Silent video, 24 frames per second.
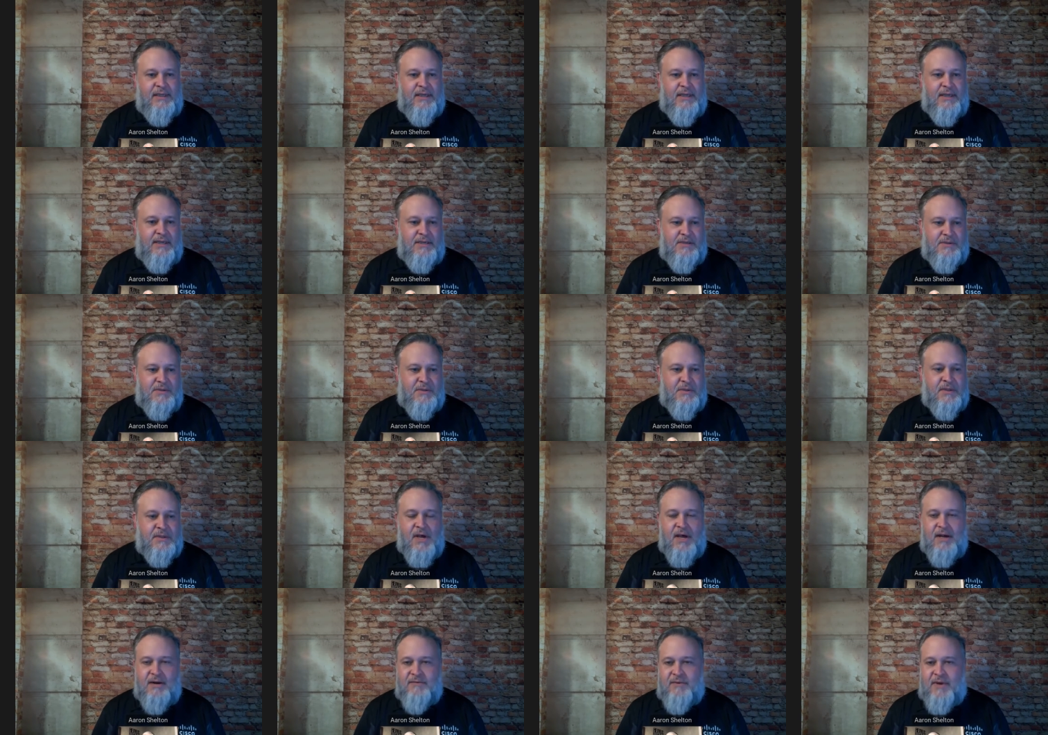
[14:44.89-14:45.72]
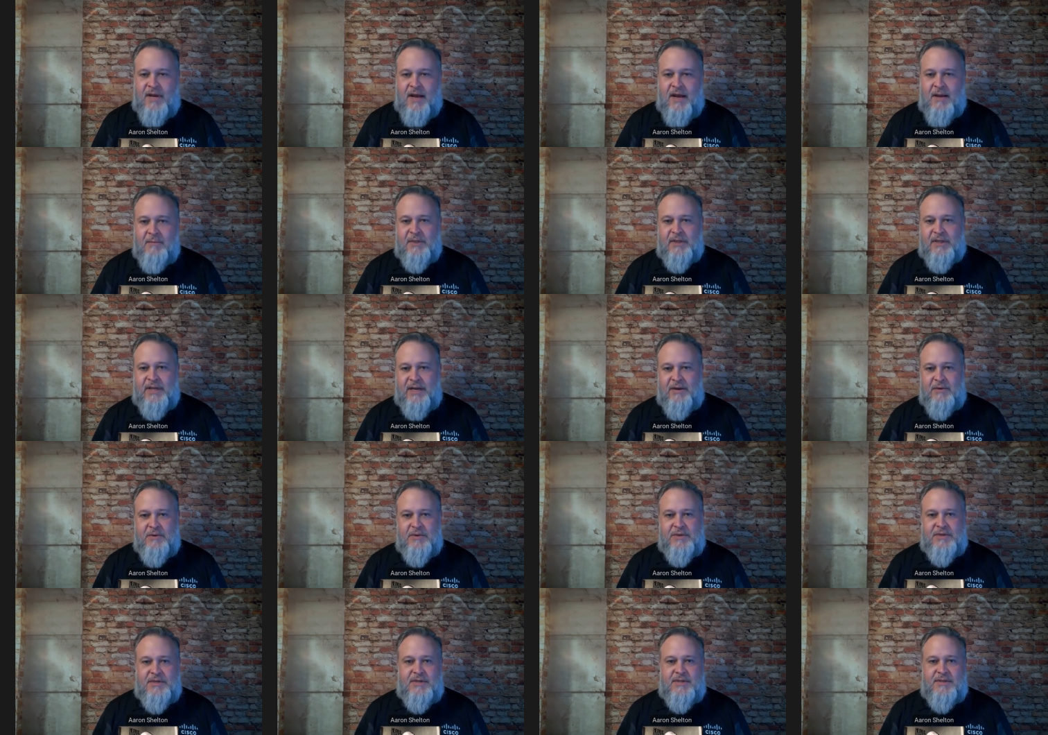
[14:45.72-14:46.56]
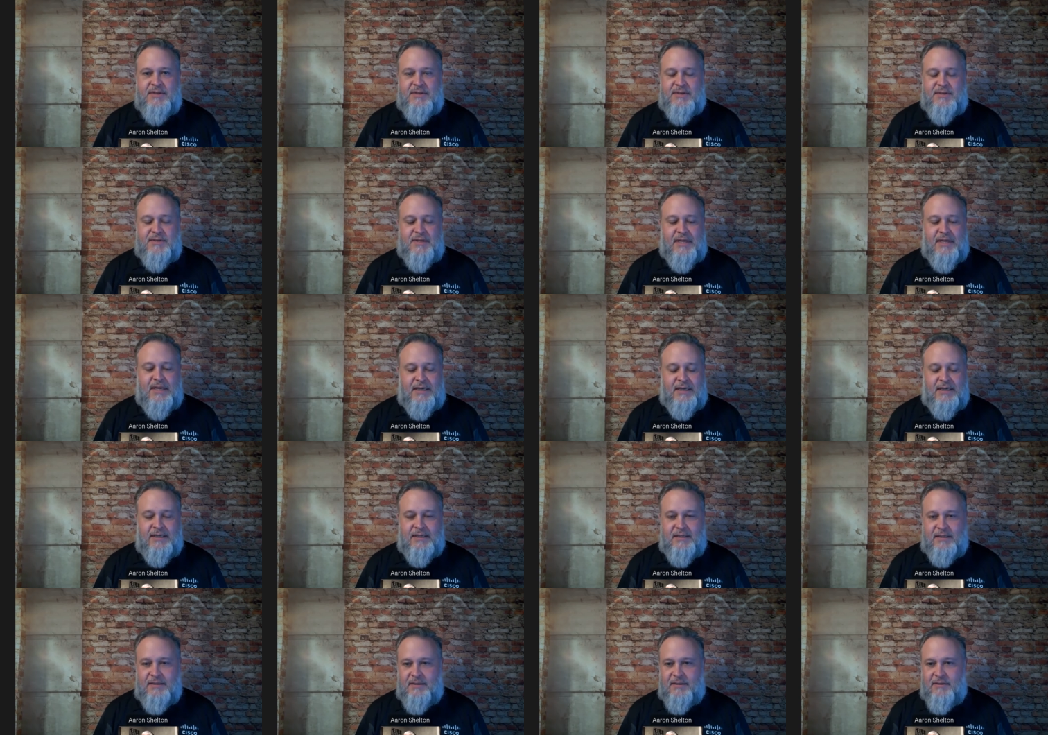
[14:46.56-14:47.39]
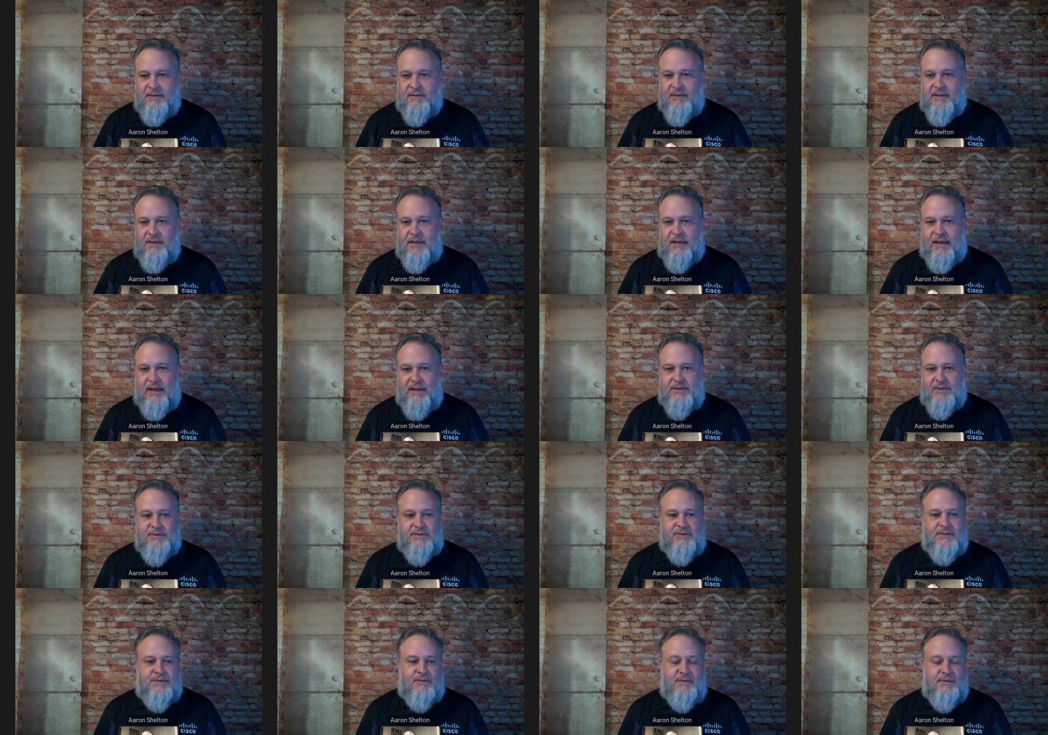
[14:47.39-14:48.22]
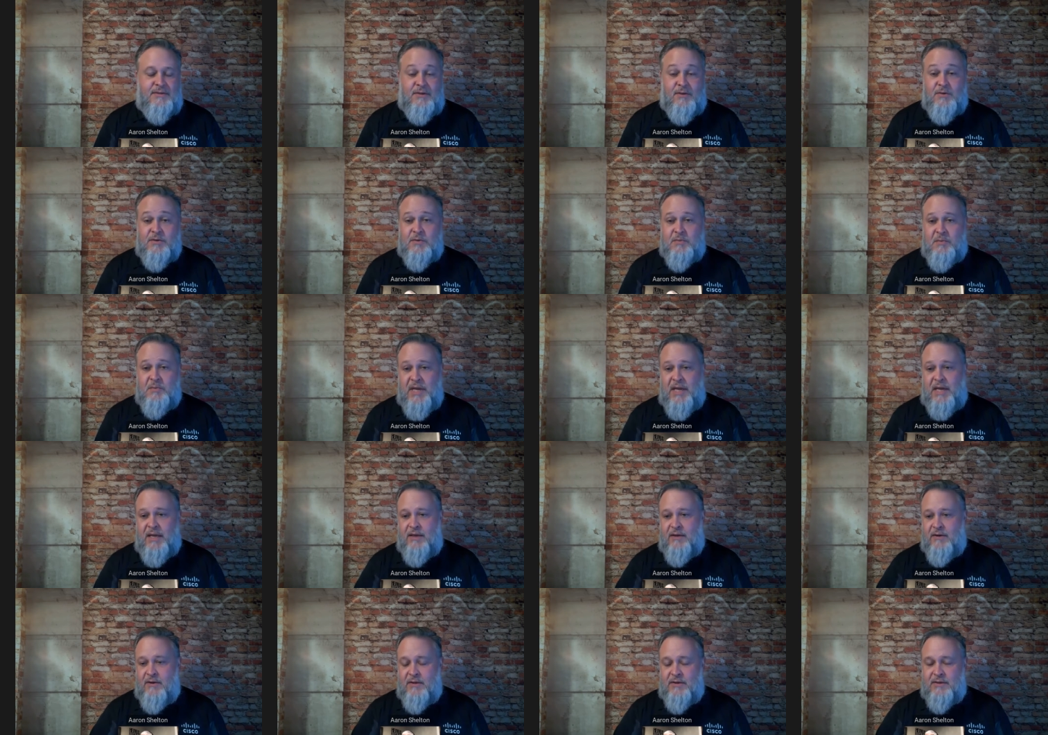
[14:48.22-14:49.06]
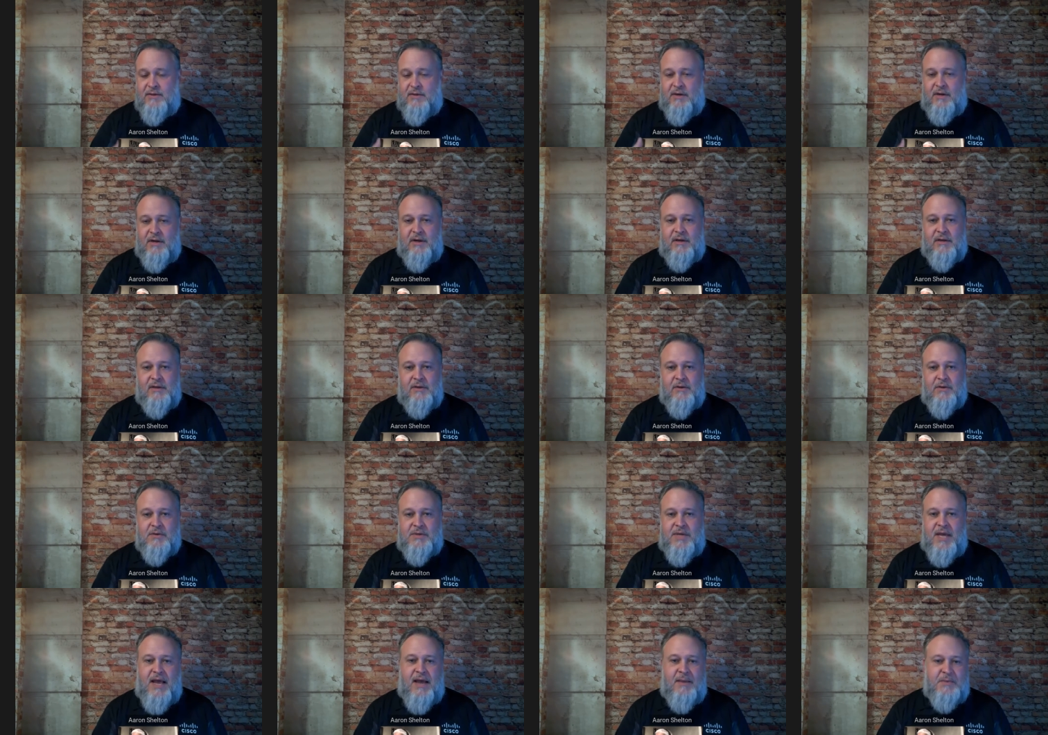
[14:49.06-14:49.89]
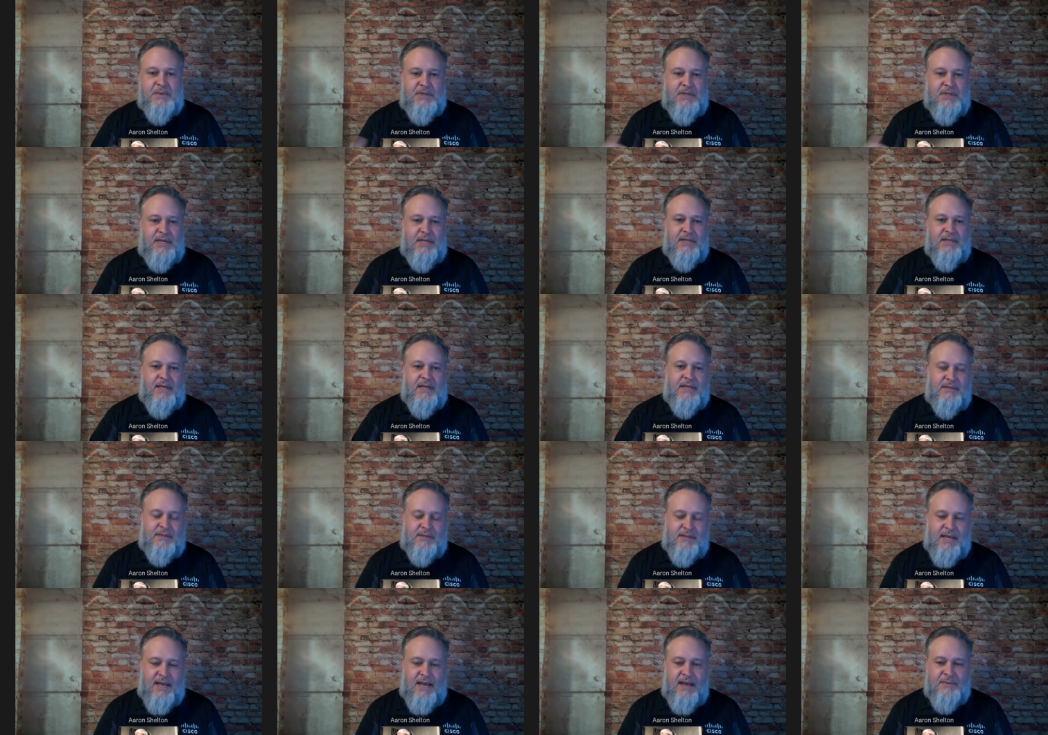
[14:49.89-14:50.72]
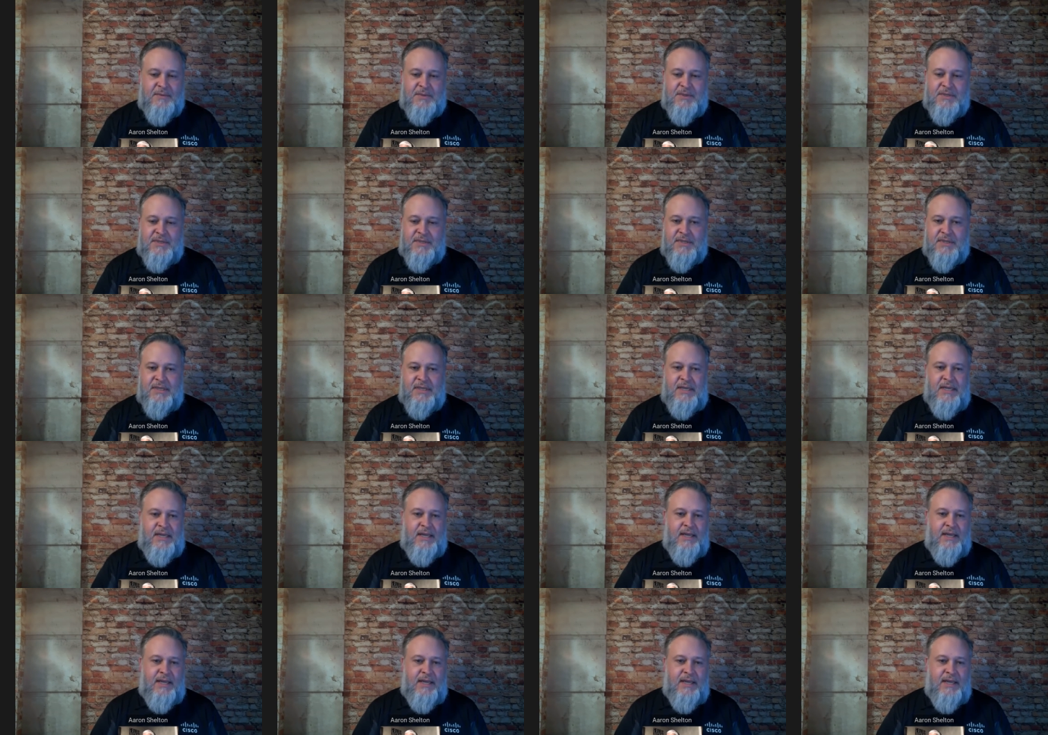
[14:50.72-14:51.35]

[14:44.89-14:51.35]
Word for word: Uh, so a lot of common languages uh, as you speak, you can turn on closed captioning that's captioned,